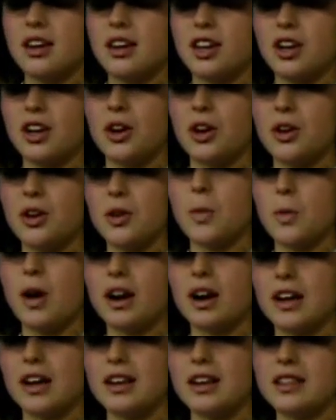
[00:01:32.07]
you know, you
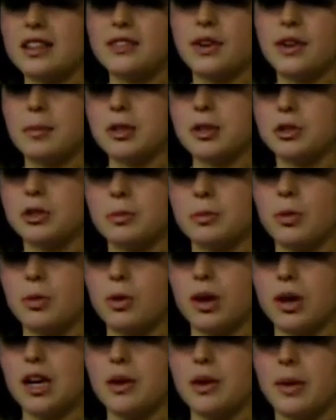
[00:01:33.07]
walk in and these families are
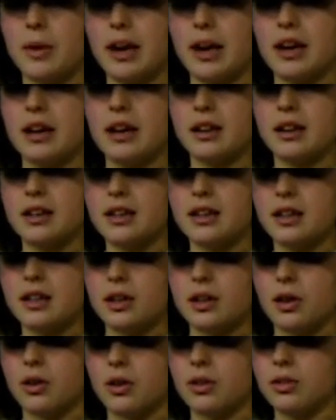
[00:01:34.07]
poor anyway, you
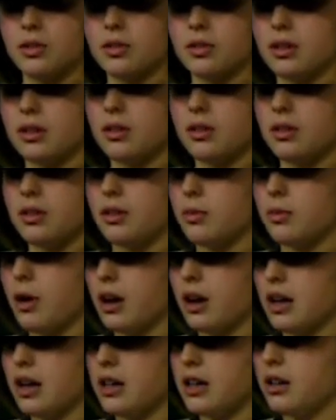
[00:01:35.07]
know, you
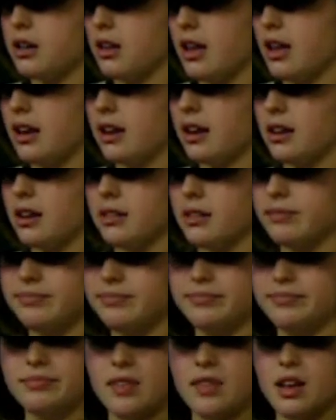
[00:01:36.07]
walk into, like, a
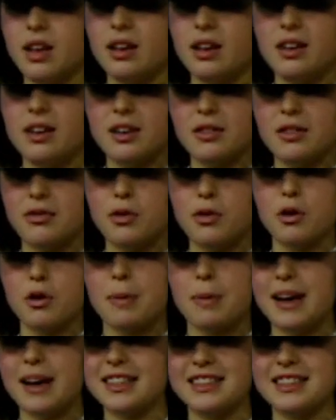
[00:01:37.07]

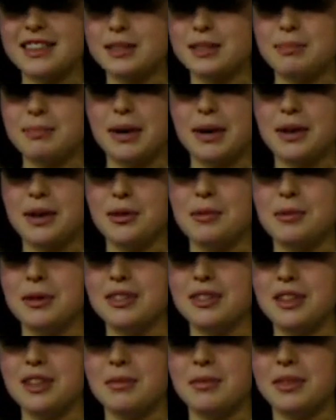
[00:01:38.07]
4x6 bedroom
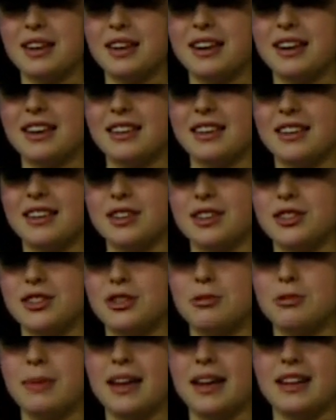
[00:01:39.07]
or something, and there's
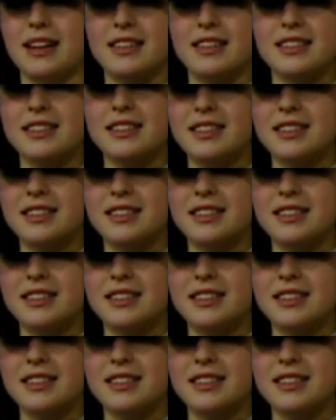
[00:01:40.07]
two beds,